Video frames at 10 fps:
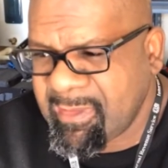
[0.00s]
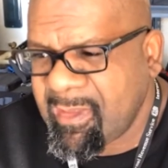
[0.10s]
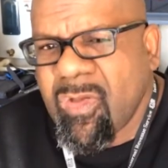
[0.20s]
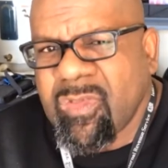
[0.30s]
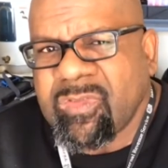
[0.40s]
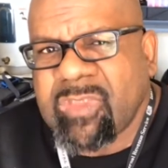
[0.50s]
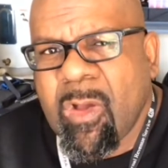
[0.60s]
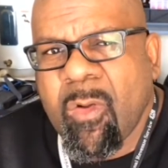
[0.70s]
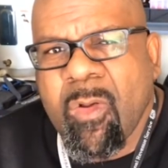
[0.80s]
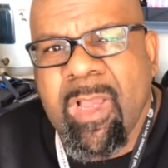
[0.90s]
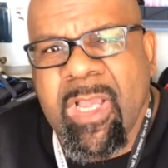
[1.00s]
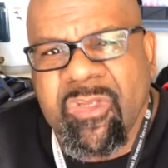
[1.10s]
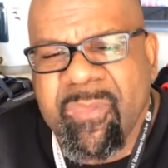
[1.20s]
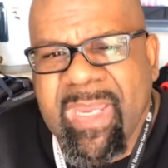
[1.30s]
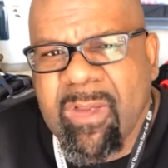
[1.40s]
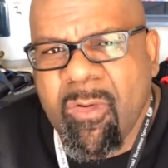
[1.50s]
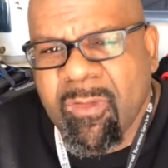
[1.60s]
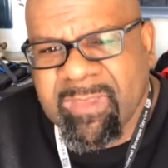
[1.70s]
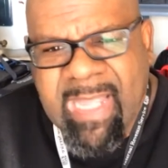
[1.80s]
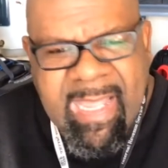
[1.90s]
So you may go
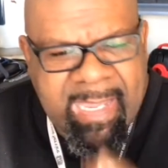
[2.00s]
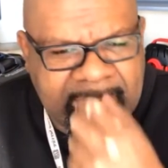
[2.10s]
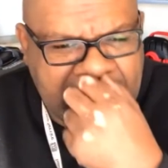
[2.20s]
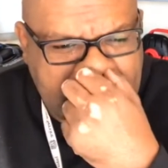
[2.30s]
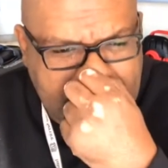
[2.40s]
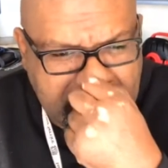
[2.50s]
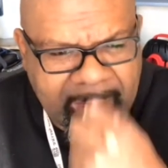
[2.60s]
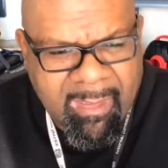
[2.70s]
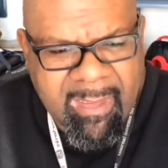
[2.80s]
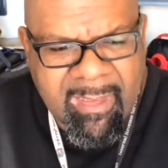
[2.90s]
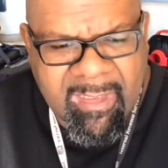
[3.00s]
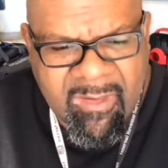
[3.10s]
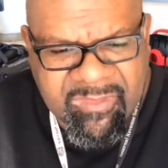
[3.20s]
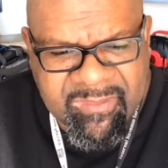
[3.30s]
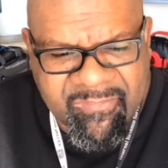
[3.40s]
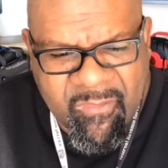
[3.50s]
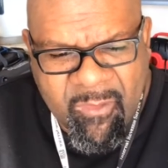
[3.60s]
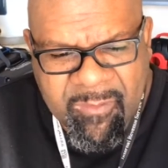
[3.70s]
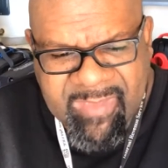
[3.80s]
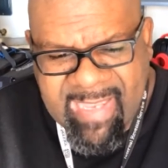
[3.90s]
online, go to the
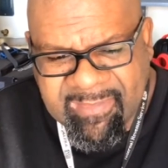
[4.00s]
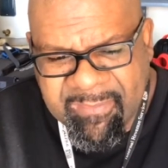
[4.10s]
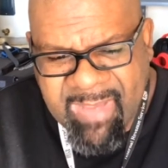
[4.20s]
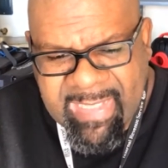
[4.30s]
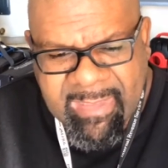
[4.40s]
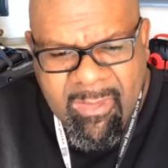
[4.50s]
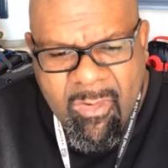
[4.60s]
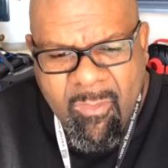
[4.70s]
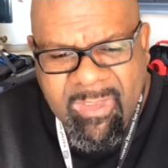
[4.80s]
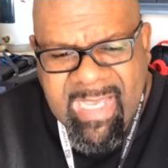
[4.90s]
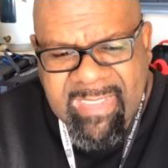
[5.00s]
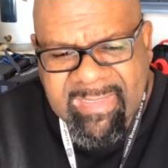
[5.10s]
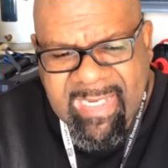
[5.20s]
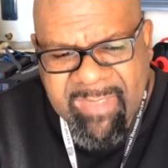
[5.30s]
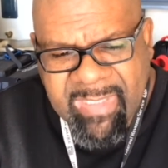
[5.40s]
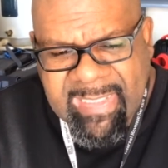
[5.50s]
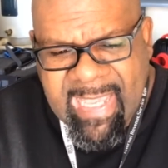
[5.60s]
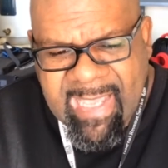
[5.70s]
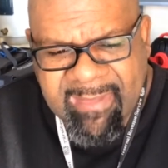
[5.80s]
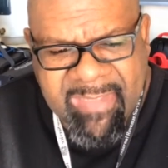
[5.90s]
forums, ask somebody what kind of cam they
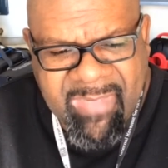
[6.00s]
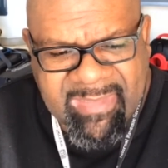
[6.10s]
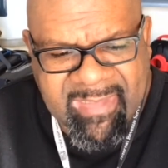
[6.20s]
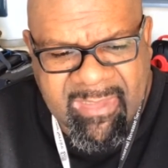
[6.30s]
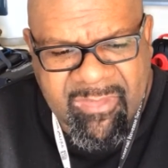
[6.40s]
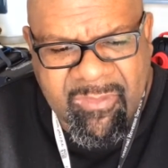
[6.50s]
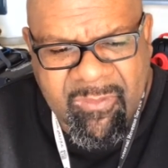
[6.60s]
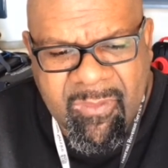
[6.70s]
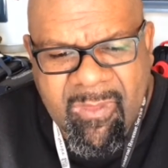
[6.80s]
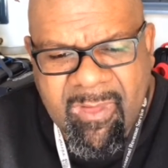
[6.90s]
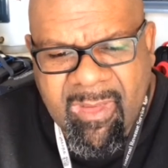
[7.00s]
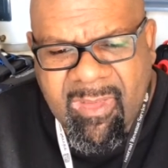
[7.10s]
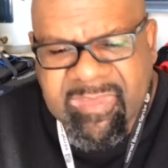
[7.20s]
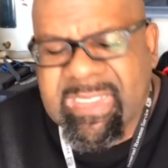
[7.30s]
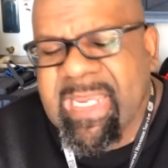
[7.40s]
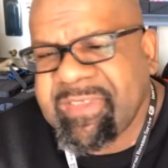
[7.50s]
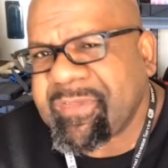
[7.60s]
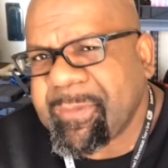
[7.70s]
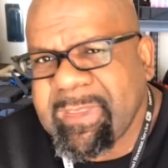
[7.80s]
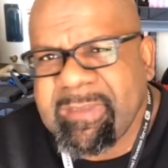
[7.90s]
got, and they may tell you stage
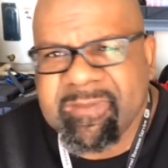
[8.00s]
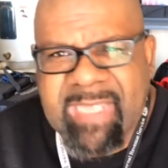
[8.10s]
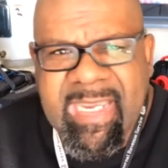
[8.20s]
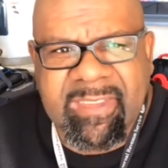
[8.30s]
3, stage